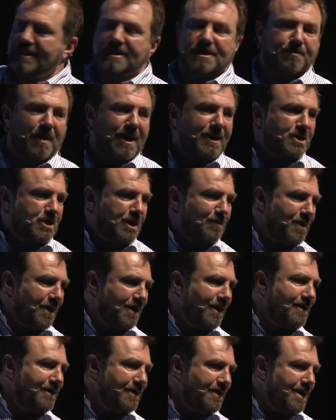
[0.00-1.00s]
spaceship and
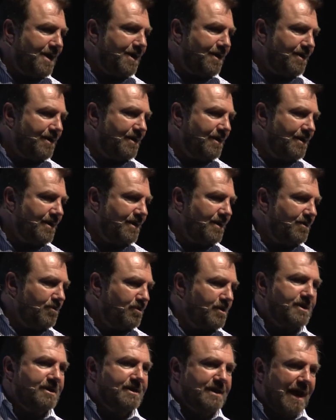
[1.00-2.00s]
underneath
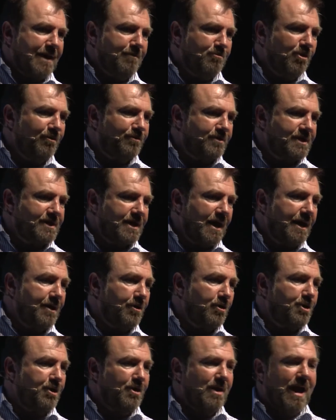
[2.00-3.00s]
was the same roof design that
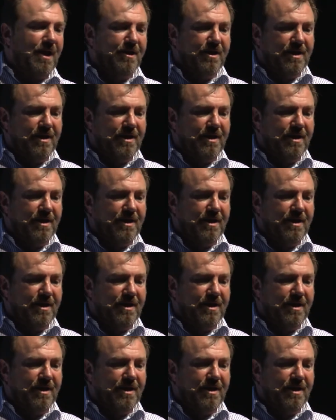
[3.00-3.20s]
could allow you to